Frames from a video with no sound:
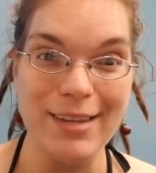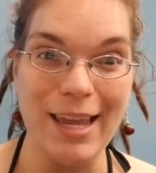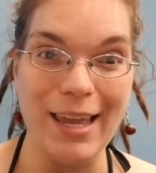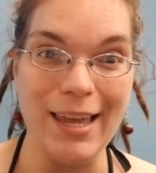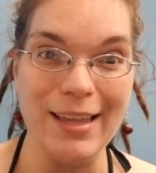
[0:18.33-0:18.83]

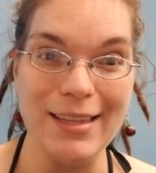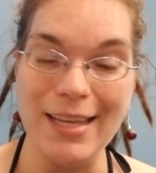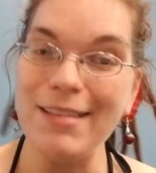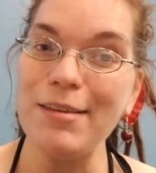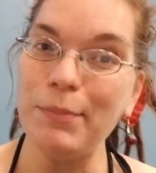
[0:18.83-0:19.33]
and
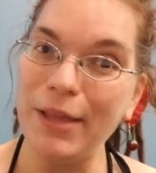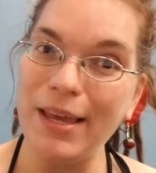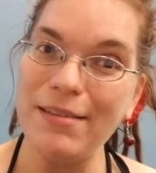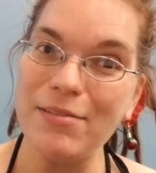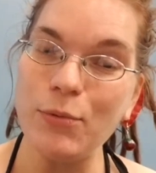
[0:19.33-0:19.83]
that's a
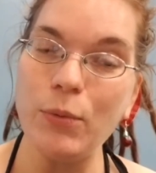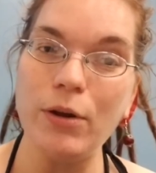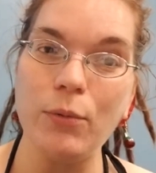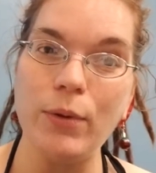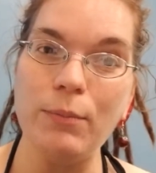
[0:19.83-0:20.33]
place where when